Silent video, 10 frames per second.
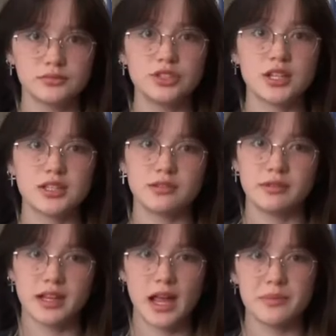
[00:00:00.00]
Just to
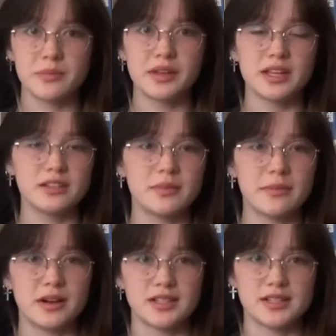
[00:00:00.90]
recap the beginning of
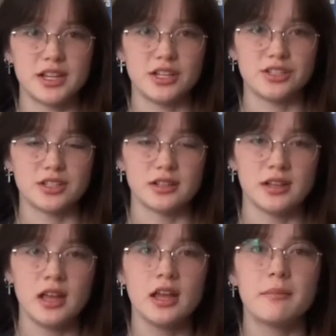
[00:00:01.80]
my presentation,
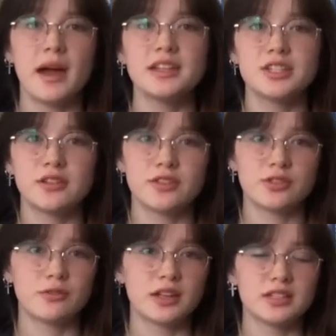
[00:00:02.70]
my
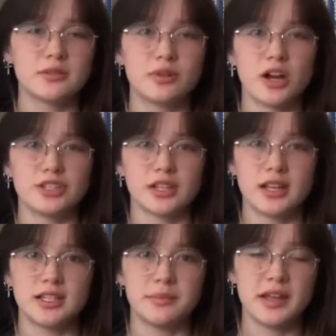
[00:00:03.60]
service-oriented
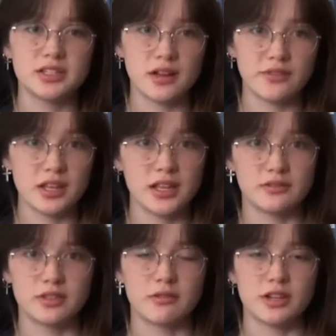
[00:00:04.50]
project is based off the
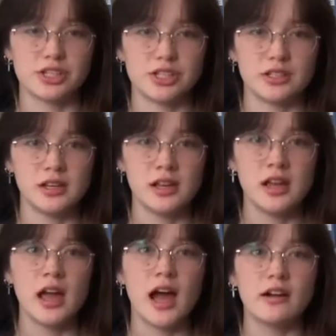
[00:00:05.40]
inquiry question,
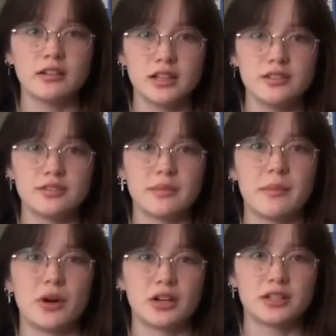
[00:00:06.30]
how can I use my
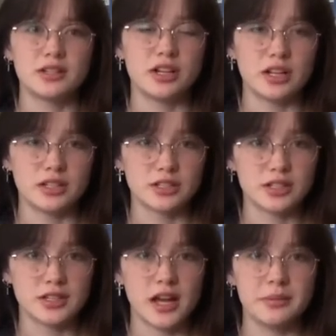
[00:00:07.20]
marketing knowledge
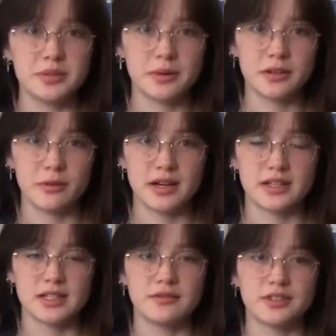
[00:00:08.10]
to help spread
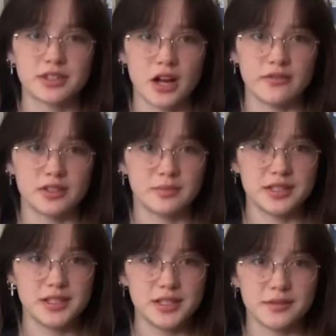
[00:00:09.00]
awareness for ScotFest
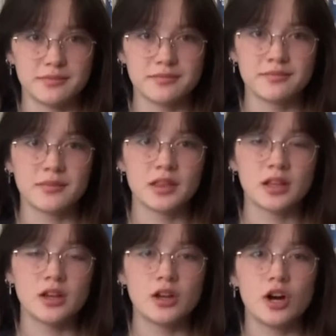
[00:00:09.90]
BC?
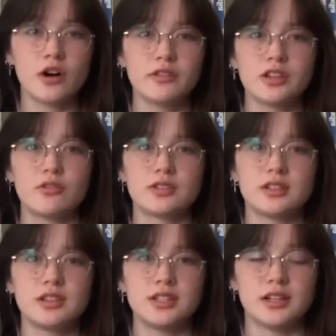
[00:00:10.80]
Over the course
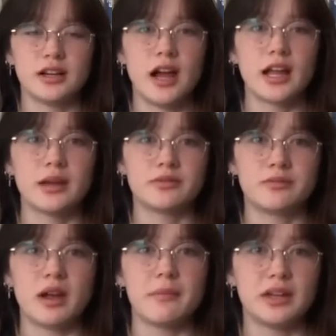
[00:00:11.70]
of this year, I kept
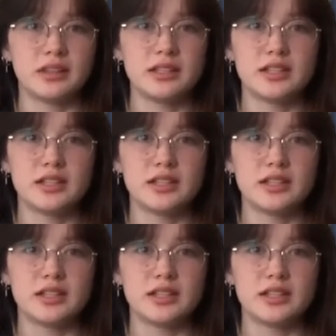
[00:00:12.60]
with my monthly